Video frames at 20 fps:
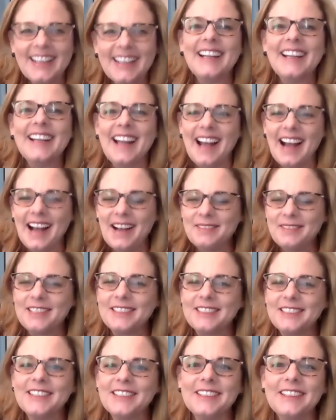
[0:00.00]

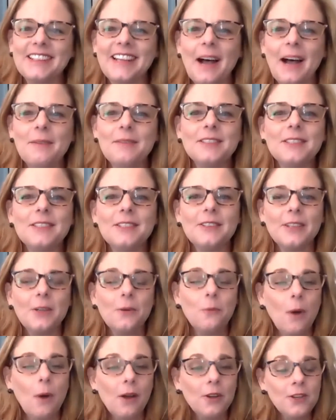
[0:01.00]
Absolutely, absolutely.
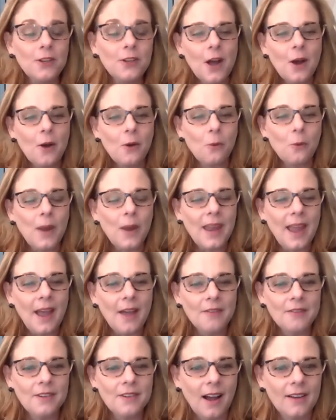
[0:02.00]
Well, we
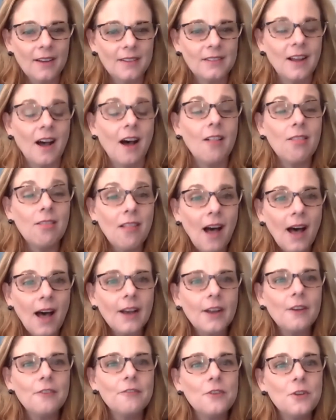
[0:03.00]
have gotten a lot
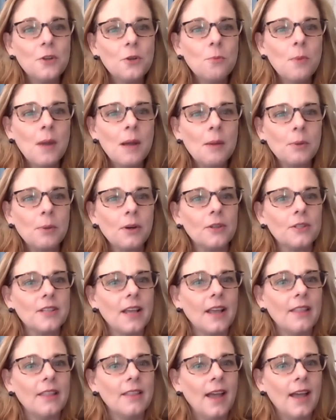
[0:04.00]
of new members
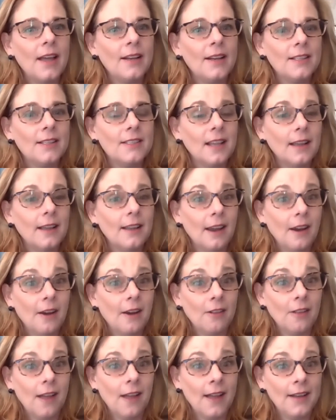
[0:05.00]
in the NSA
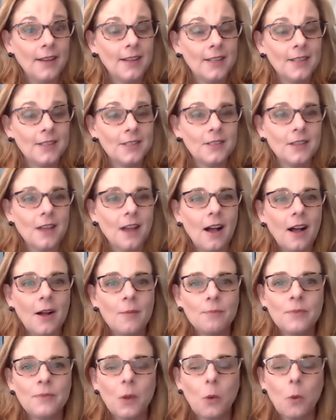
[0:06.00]
Carolinas,
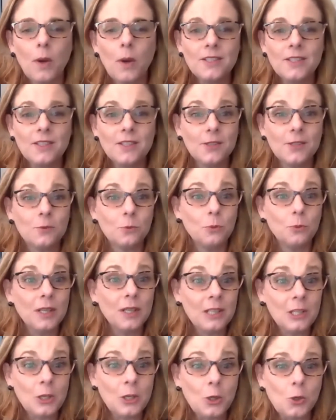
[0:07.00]
which is
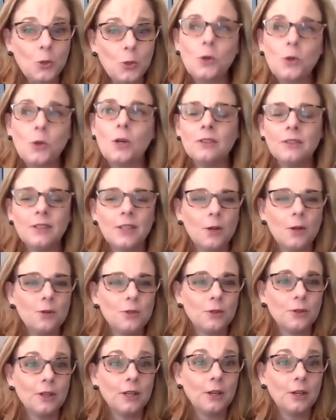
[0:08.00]
really cool. During